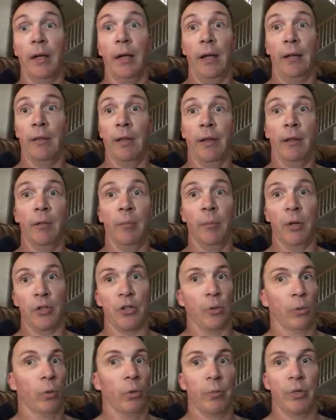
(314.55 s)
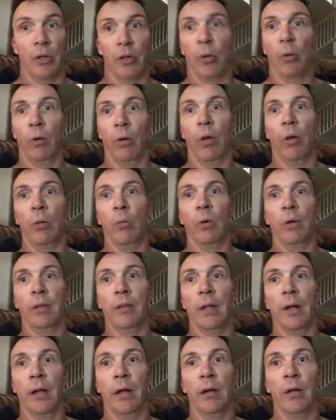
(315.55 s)
and then the muscle groups that go along with
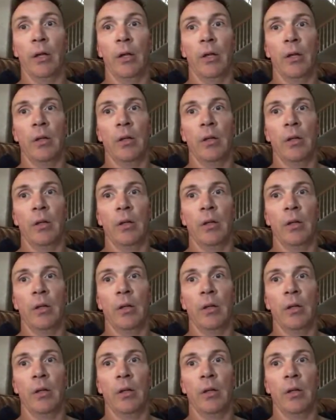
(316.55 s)
that.